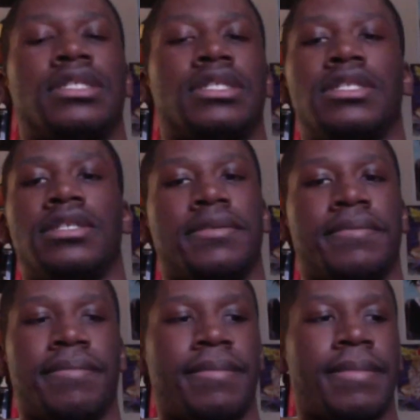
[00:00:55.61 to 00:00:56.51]
to
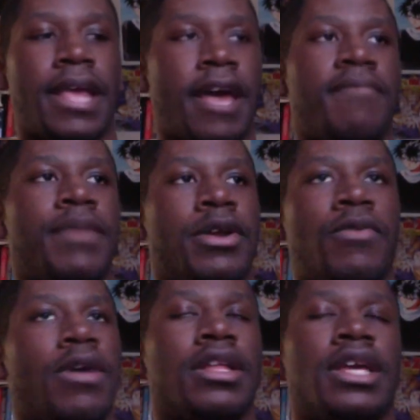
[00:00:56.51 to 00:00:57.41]
have better
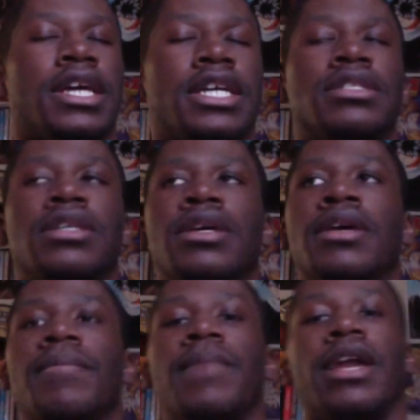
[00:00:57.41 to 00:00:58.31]
quality, I guess.
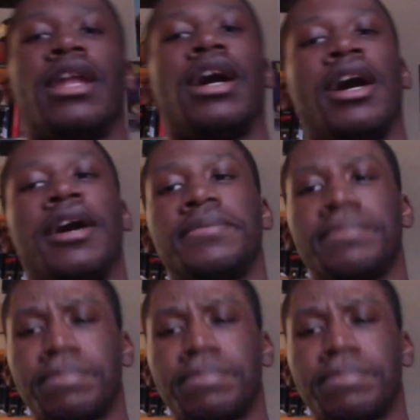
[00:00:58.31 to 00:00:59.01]
But uh,